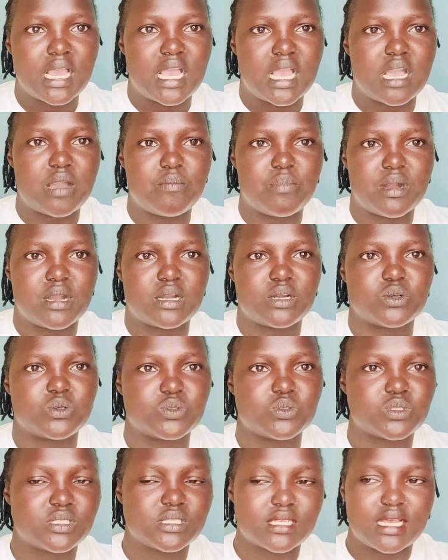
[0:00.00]

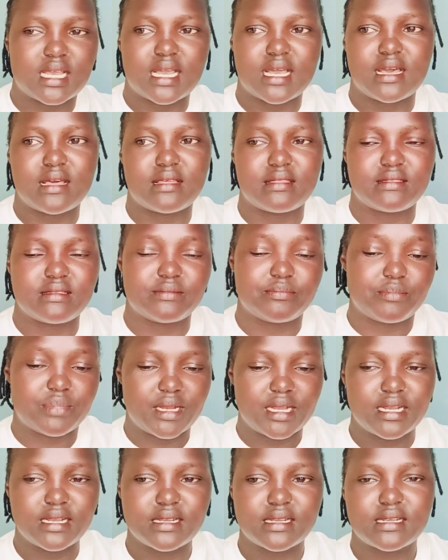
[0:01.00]
about the
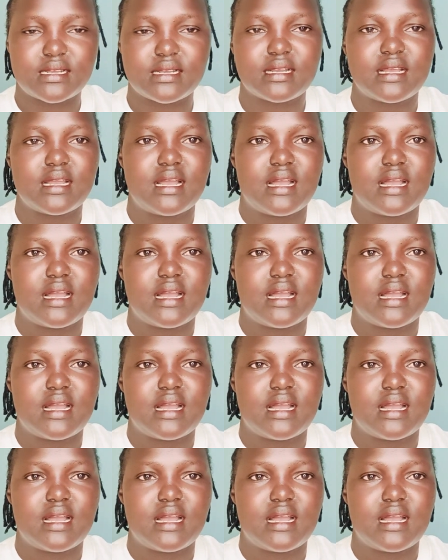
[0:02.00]
bank